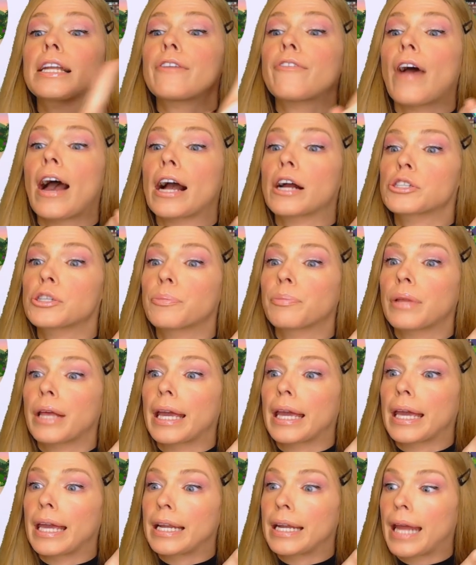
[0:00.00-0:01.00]
of actually
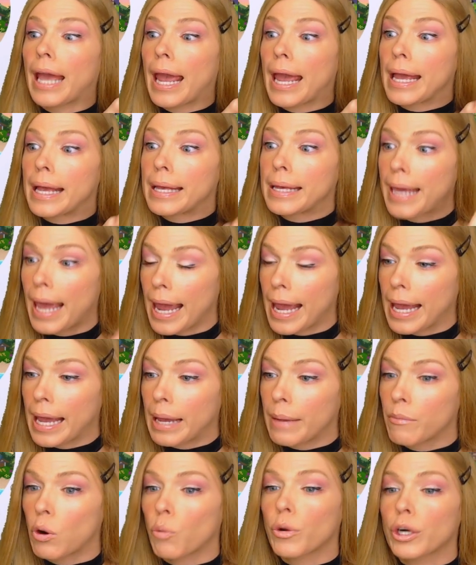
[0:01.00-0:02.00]
playing in a
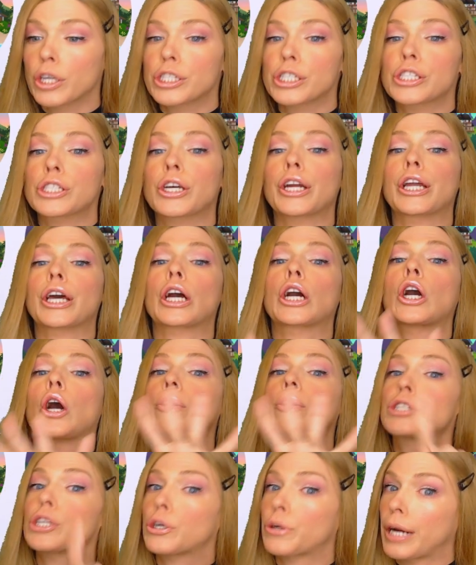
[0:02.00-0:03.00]
game, we're just gonna go
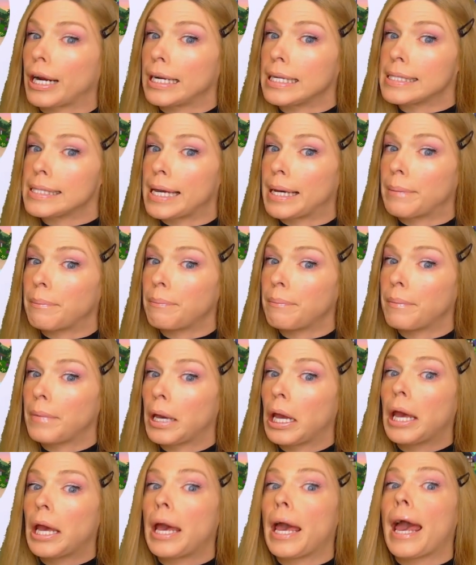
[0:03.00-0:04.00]
into Create a Sim
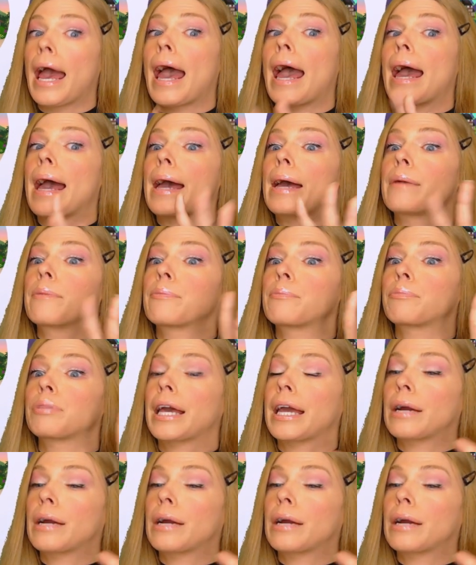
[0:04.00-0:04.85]
and play